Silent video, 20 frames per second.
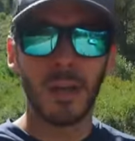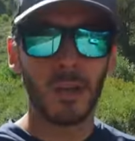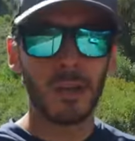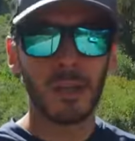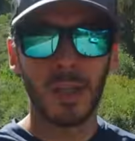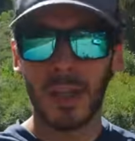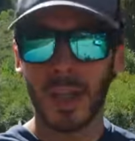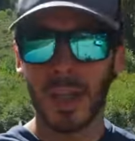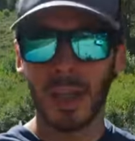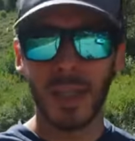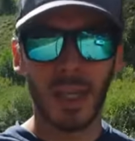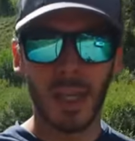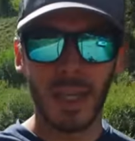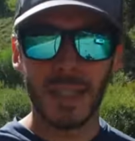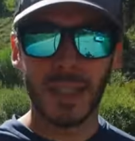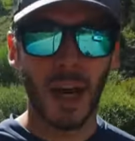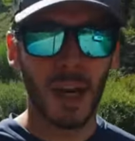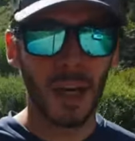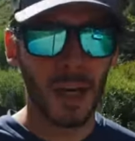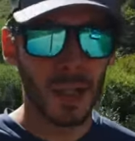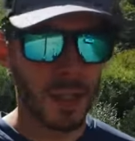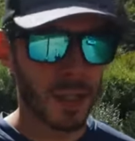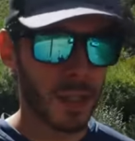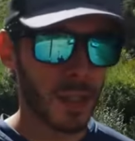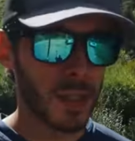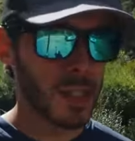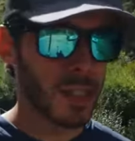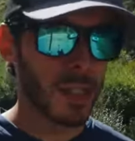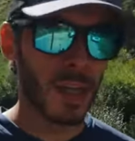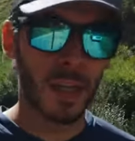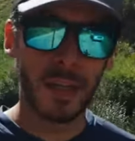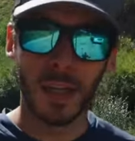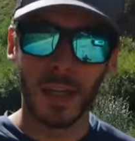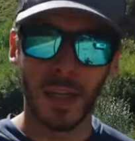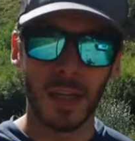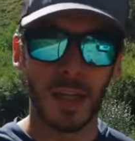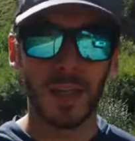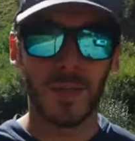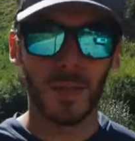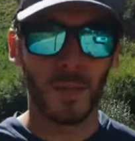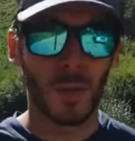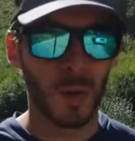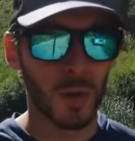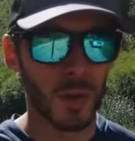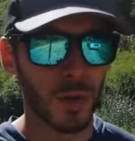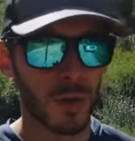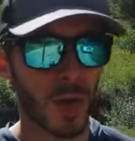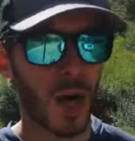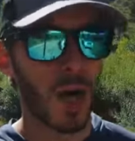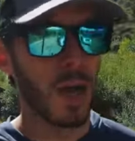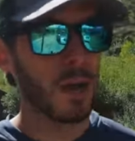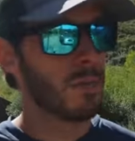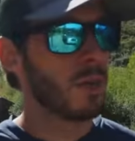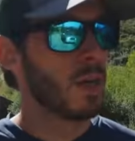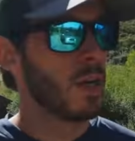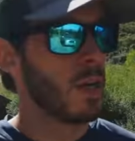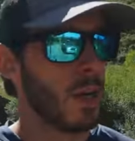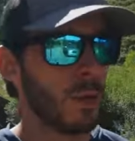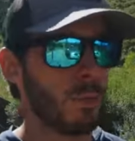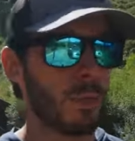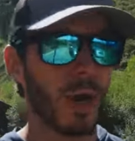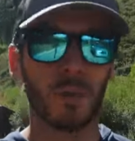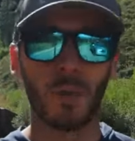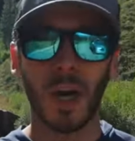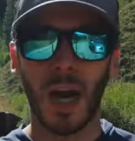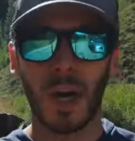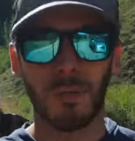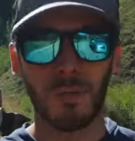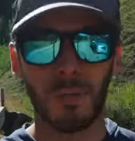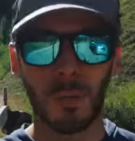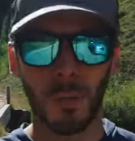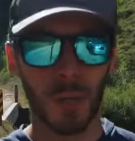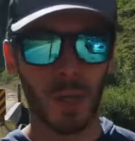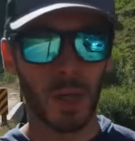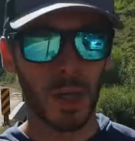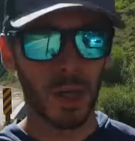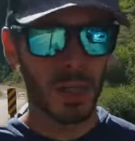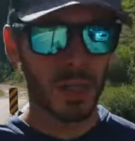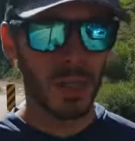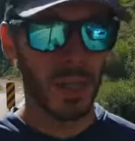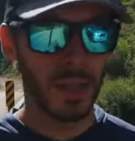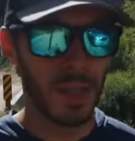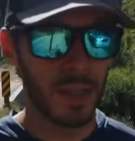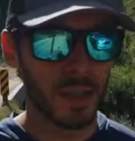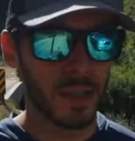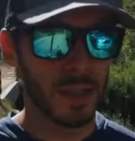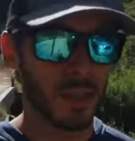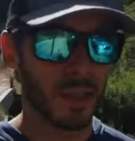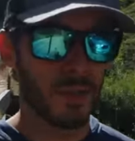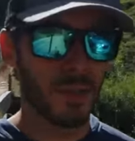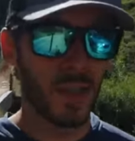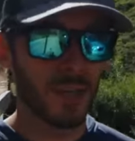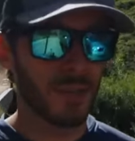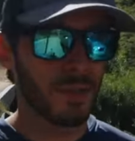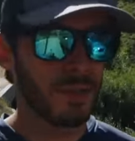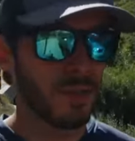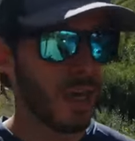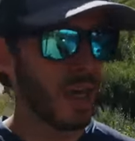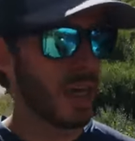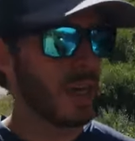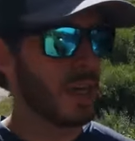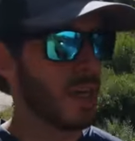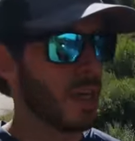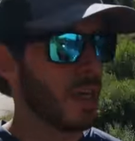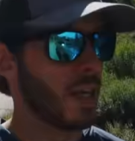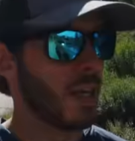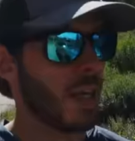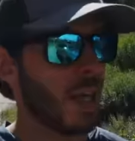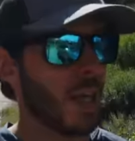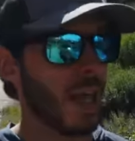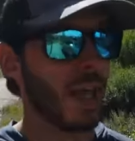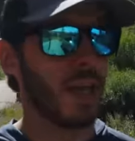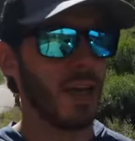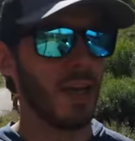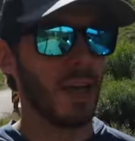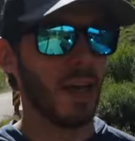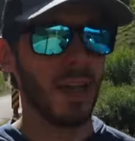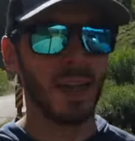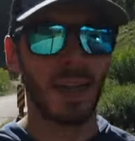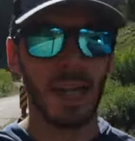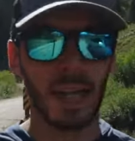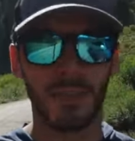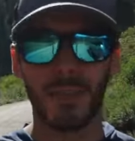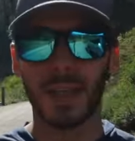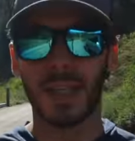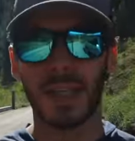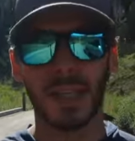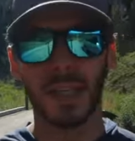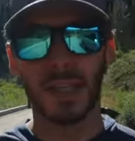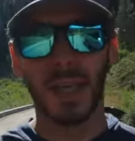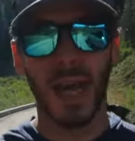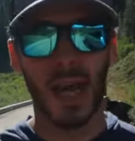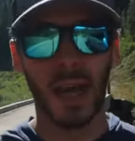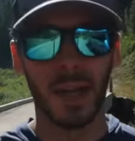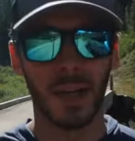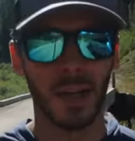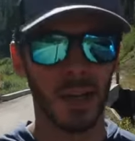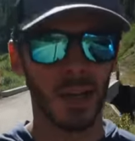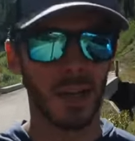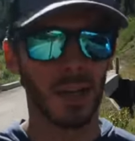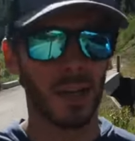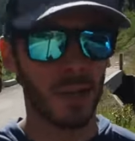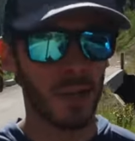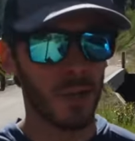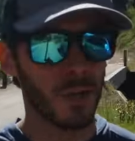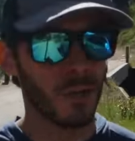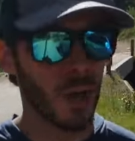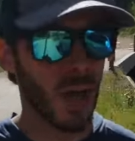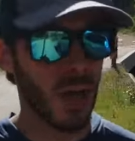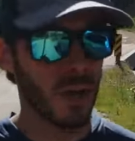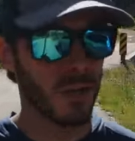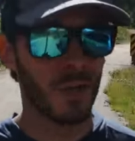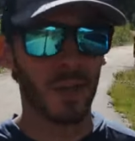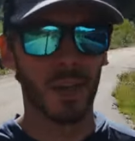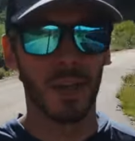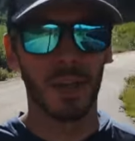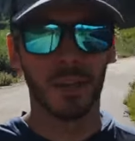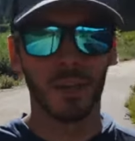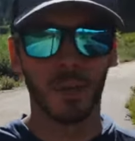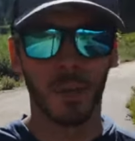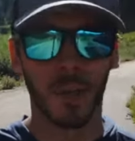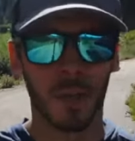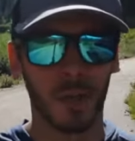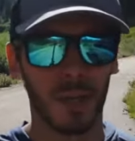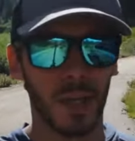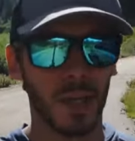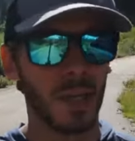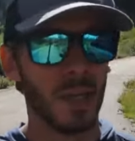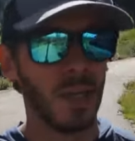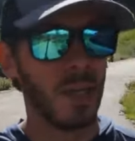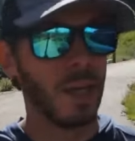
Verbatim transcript: There's nothing that needs high clearance, nothing that needs four-wheel drive. My RAV four could have done this just fine, and uh, I think even a sedan could drive this road.